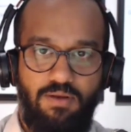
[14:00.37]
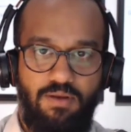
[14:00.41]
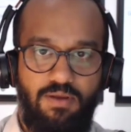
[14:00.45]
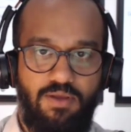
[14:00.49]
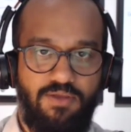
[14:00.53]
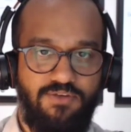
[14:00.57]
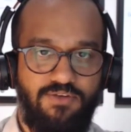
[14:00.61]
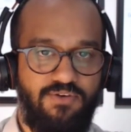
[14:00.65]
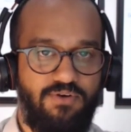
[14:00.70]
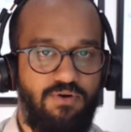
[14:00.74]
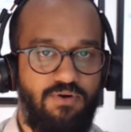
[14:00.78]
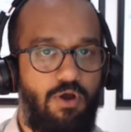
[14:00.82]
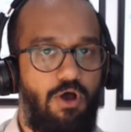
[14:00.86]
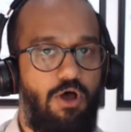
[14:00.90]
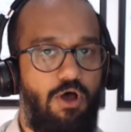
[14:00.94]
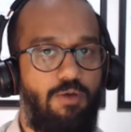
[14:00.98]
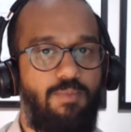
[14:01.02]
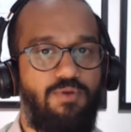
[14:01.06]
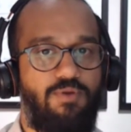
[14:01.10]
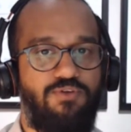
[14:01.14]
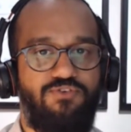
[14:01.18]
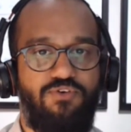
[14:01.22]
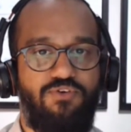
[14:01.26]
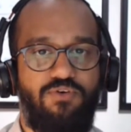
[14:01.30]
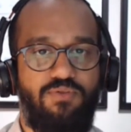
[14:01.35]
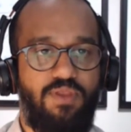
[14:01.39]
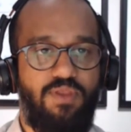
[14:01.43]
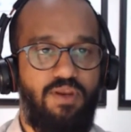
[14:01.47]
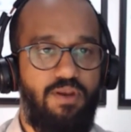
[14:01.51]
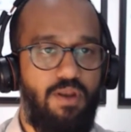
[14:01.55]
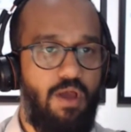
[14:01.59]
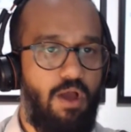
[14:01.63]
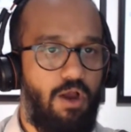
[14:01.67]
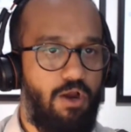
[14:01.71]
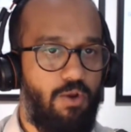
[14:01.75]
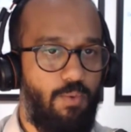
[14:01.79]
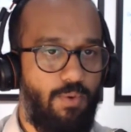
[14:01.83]
because they're almost certainly
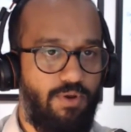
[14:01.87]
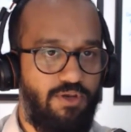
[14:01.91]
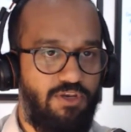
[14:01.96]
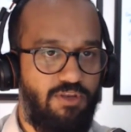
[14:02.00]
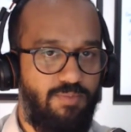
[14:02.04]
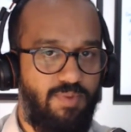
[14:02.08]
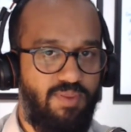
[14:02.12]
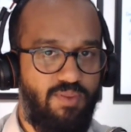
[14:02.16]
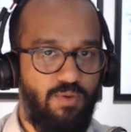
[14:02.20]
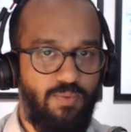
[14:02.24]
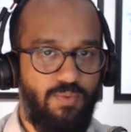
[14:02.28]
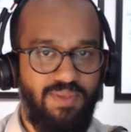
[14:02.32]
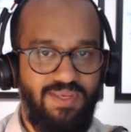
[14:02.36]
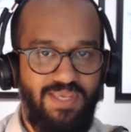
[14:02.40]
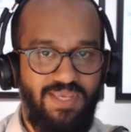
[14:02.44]
not going to be. The only